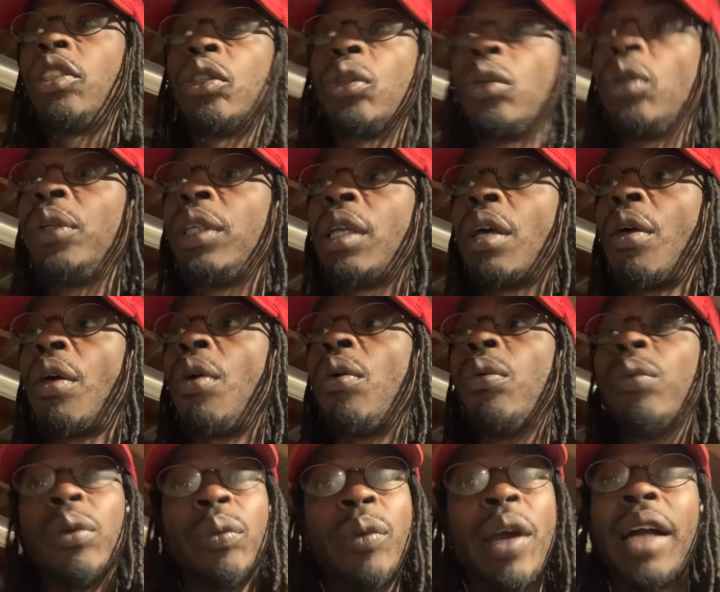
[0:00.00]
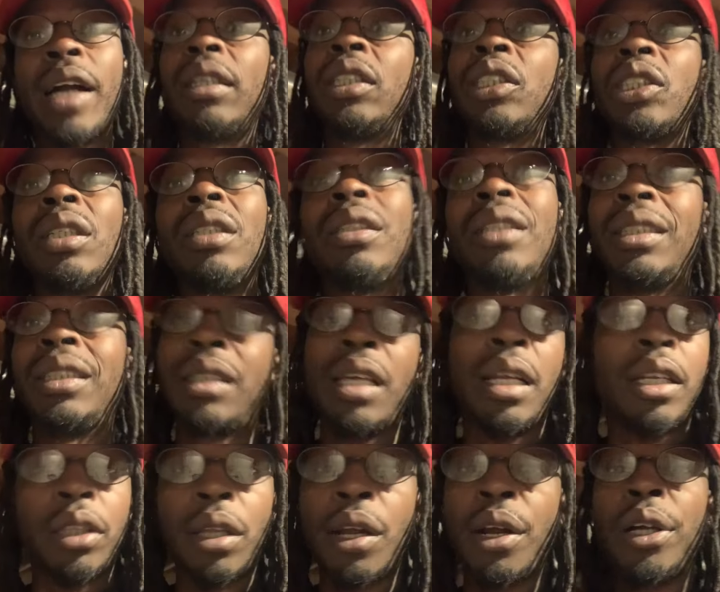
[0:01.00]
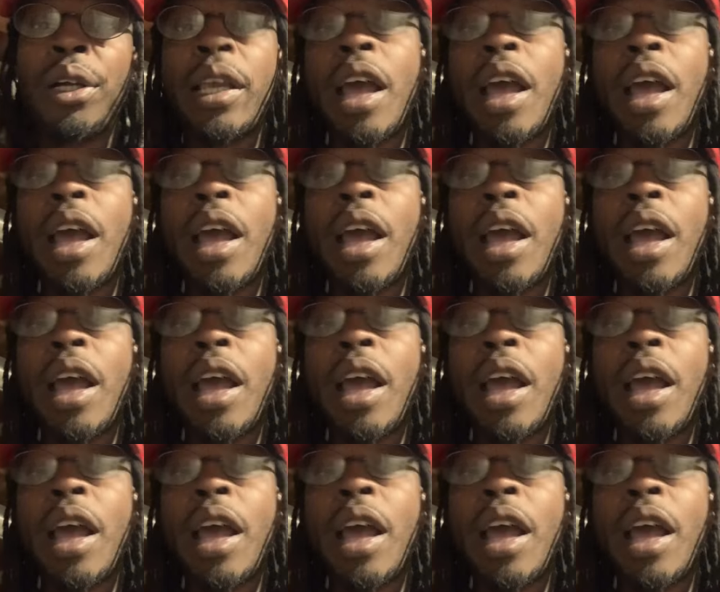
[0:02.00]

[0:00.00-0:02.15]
jewelry on, with regular shit, this, that, and the third.